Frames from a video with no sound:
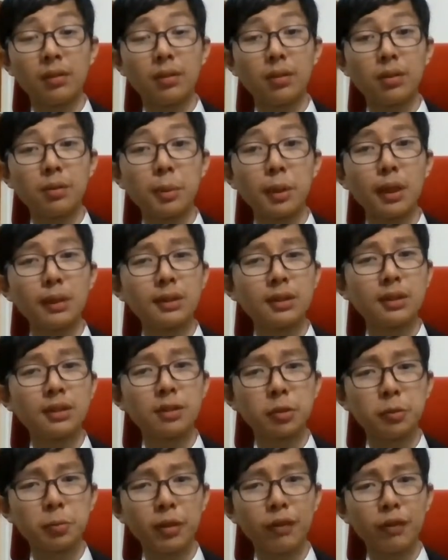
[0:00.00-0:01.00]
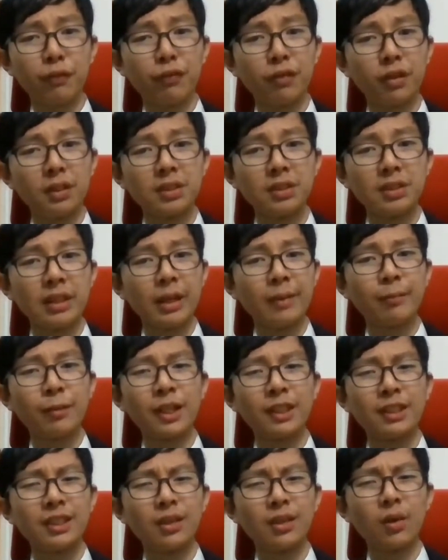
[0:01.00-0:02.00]
to be honest, this is my first time
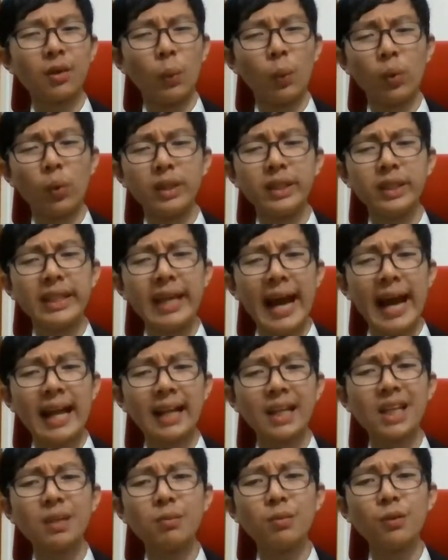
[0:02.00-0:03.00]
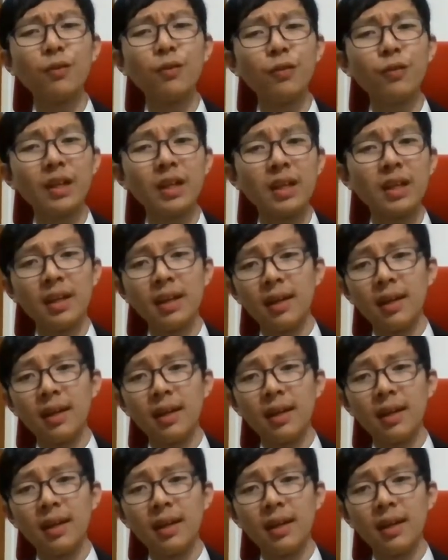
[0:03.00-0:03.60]
watching a Woody Allen movie,